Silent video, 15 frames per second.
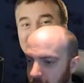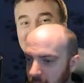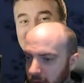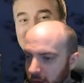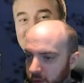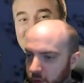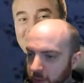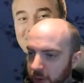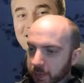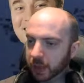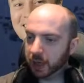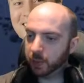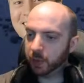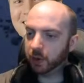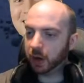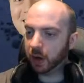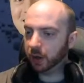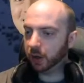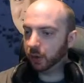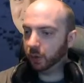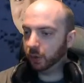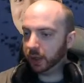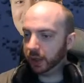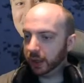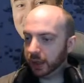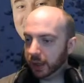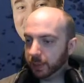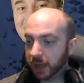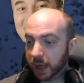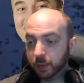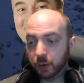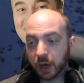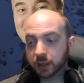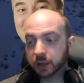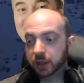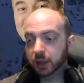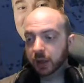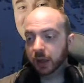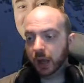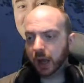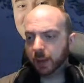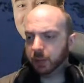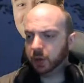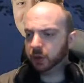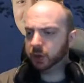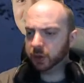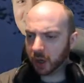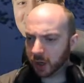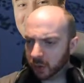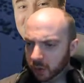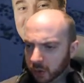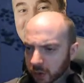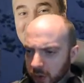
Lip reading: I lost all my money while cargo hauling and my game crashed. So